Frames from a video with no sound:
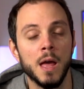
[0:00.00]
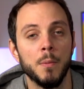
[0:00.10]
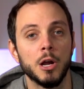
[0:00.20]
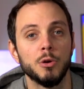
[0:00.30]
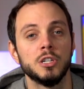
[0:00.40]

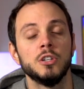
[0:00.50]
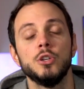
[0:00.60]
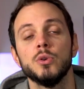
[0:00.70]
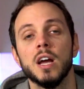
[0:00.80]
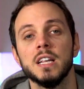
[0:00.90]
My question
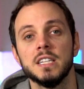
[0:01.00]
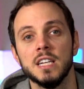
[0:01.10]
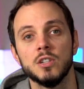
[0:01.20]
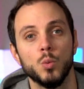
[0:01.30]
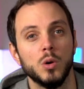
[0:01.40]
to you guys
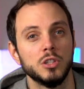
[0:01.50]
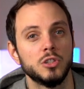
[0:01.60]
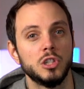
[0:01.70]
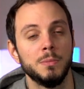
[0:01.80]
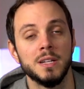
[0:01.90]
is, what
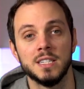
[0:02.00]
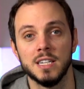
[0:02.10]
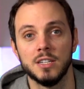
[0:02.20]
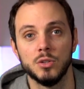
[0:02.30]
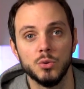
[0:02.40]
streaming
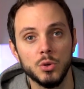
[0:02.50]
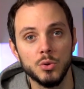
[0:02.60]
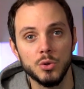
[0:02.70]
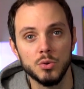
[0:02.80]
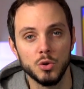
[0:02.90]
stick do you
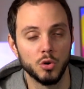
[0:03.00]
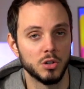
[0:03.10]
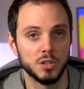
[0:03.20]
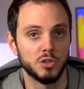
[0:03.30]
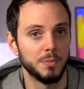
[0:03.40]
use,
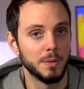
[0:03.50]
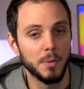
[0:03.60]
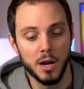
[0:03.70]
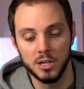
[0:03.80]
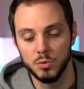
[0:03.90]
or streaming
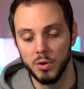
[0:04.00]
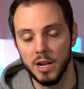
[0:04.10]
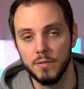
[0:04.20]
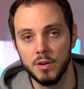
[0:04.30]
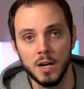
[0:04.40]
box,
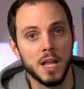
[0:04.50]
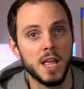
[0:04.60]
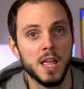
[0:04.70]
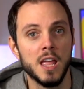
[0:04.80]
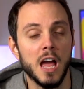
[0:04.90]
whatever?
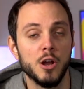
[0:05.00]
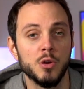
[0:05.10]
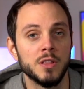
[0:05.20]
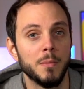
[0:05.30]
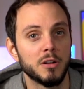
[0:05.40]
Are you
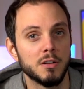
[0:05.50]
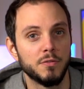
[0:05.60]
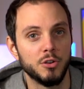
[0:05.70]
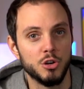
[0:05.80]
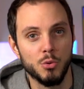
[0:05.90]
in the market
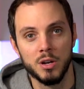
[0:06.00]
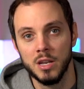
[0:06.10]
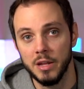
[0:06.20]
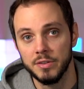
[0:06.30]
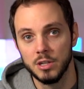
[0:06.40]
for a new
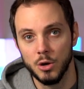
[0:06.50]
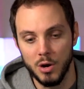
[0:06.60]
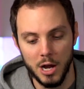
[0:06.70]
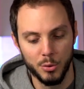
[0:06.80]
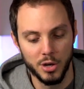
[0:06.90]
one? If so,
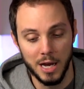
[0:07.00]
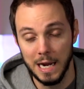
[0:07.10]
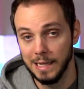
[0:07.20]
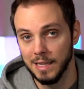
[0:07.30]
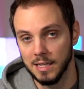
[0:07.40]
I would
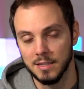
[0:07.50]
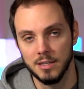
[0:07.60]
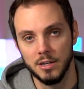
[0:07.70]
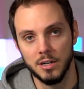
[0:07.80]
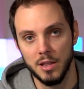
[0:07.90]
highly
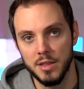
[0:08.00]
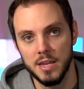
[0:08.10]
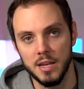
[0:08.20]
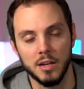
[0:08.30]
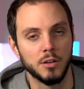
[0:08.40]
consider
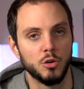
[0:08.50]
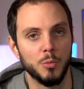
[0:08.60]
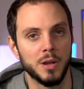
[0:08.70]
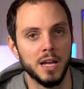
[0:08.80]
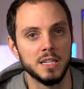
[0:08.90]
the
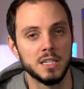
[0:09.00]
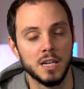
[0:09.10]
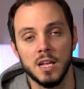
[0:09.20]
Chromecast.